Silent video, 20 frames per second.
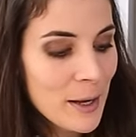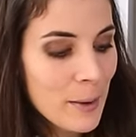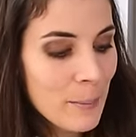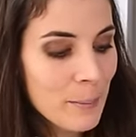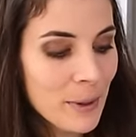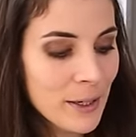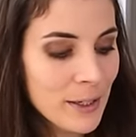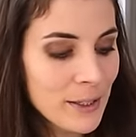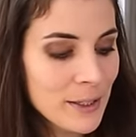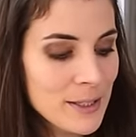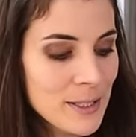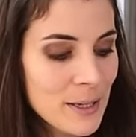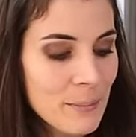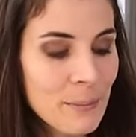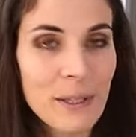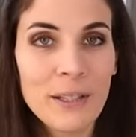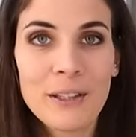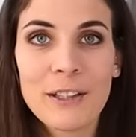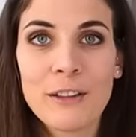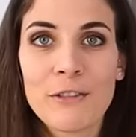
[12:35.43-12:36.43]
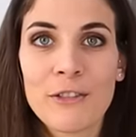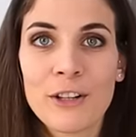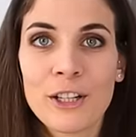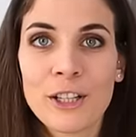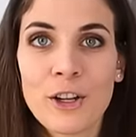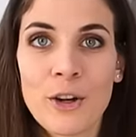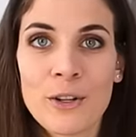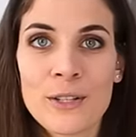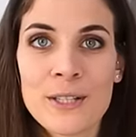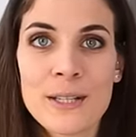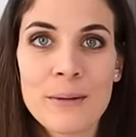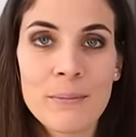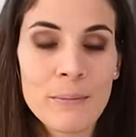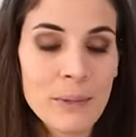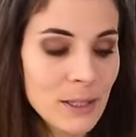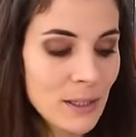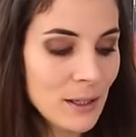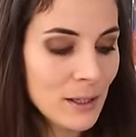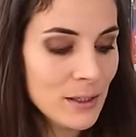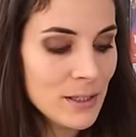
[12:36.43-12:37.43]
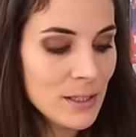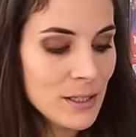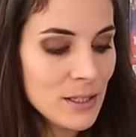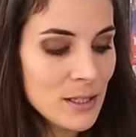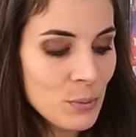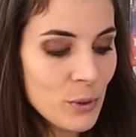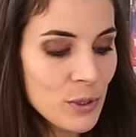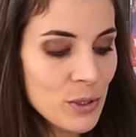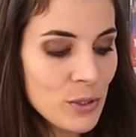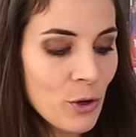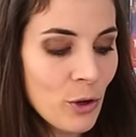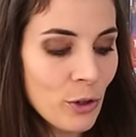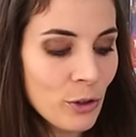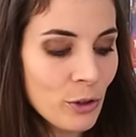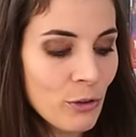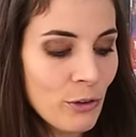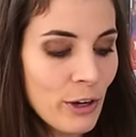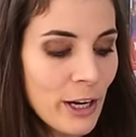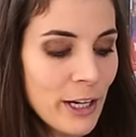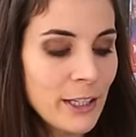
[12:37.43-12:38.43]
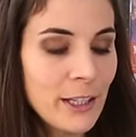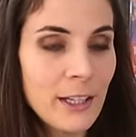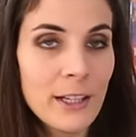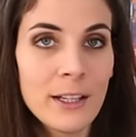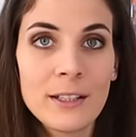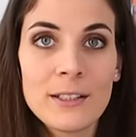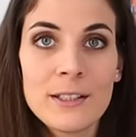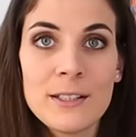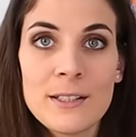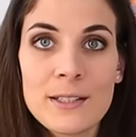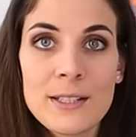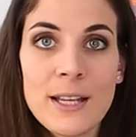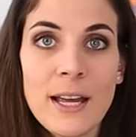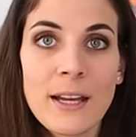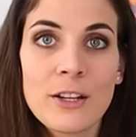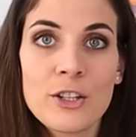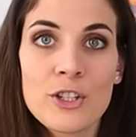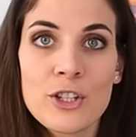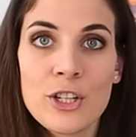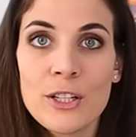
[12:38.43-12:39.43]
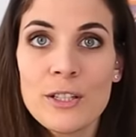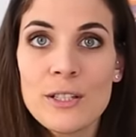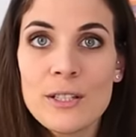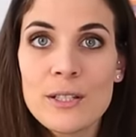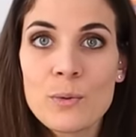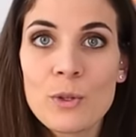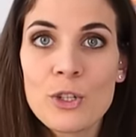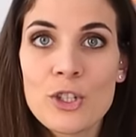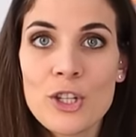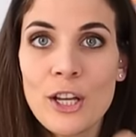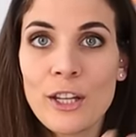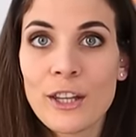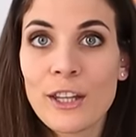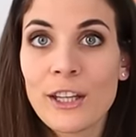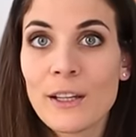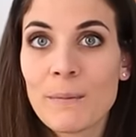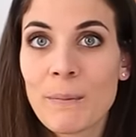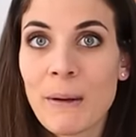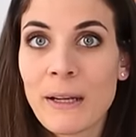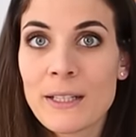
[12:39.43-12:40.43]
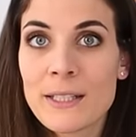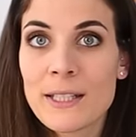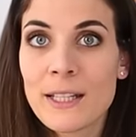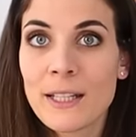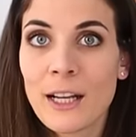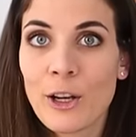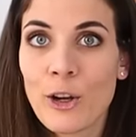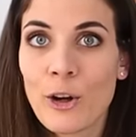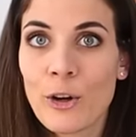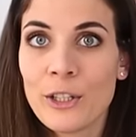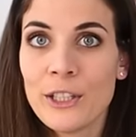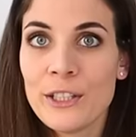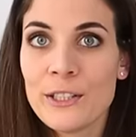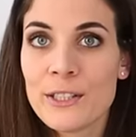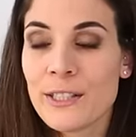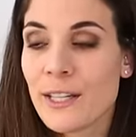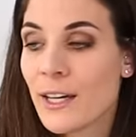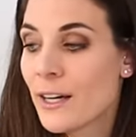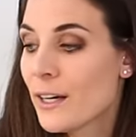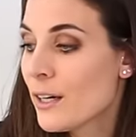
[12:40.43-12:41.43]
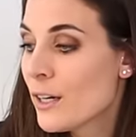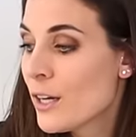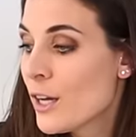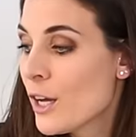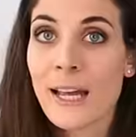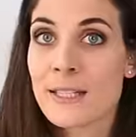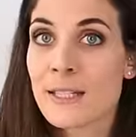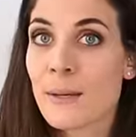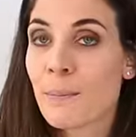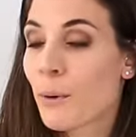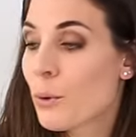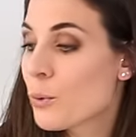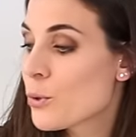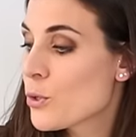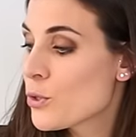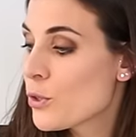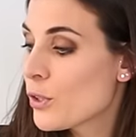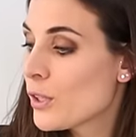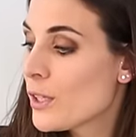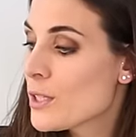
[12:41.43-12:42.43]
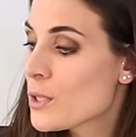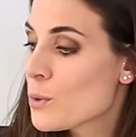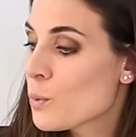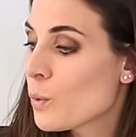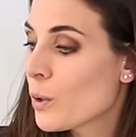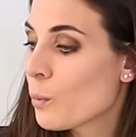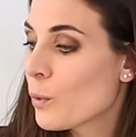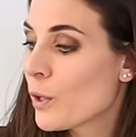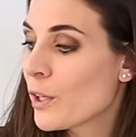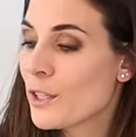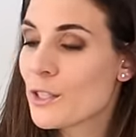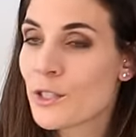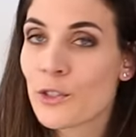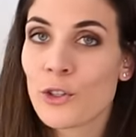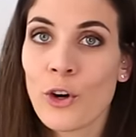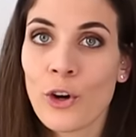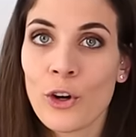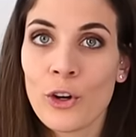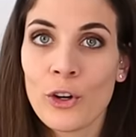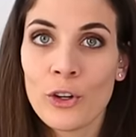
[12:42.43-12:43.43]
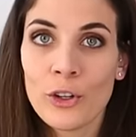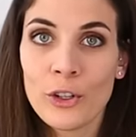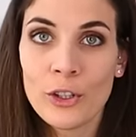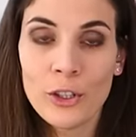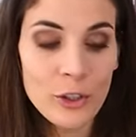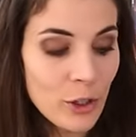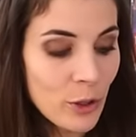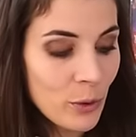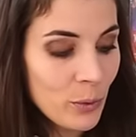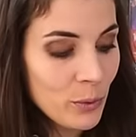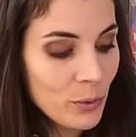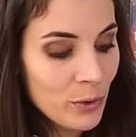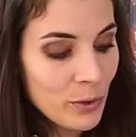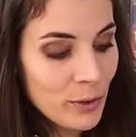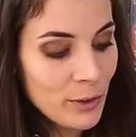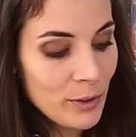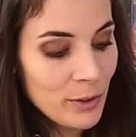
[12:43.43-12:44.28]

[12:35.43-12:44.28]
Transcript: but it's a bit different concept because this one's got gradient in sections which I think makes it a lot easier as opposed to this one when it's got you know